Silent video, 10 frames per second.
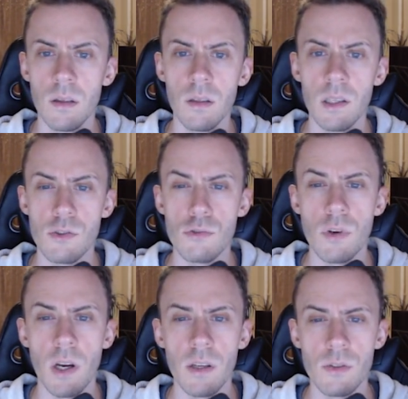Let's
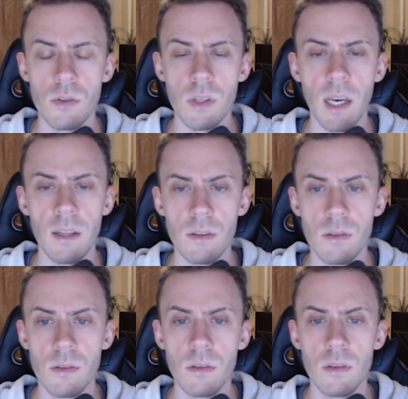try to
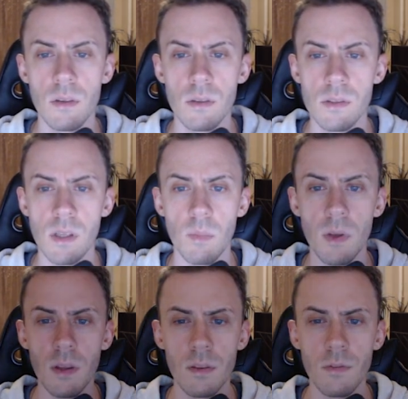get some
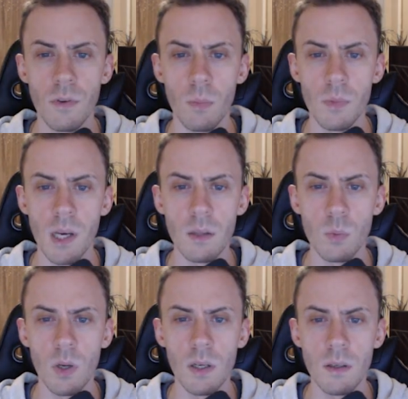Eth from that
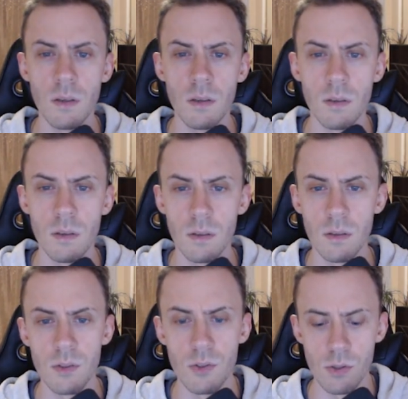one,
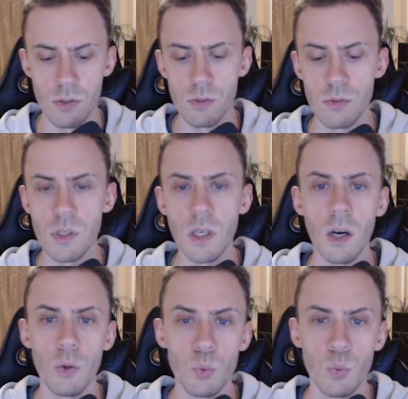just to see
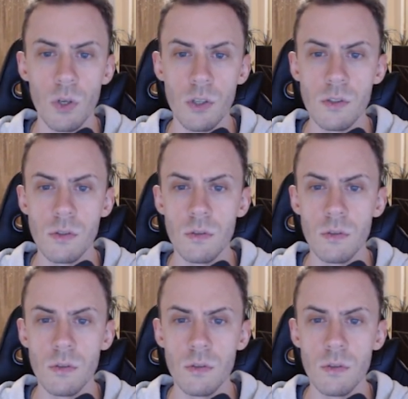how it works.